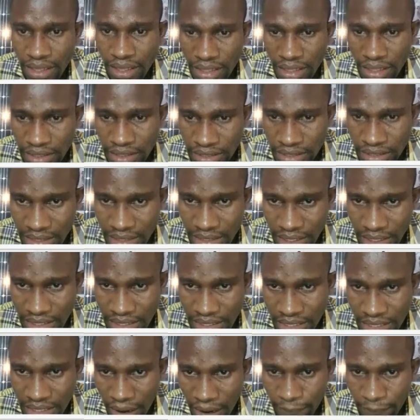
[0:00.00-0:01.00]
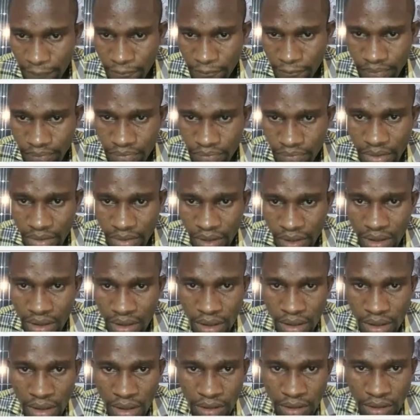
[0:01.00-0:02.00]
this guy,
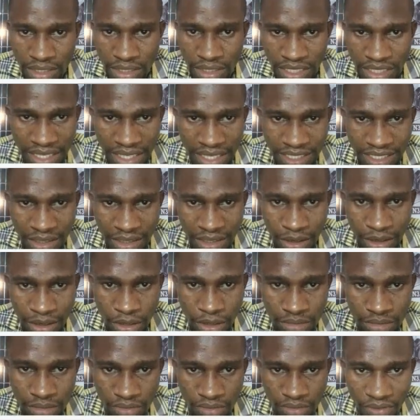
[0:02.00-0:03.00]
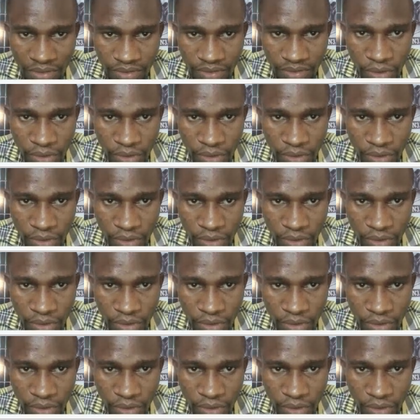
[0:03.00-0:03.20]
change the font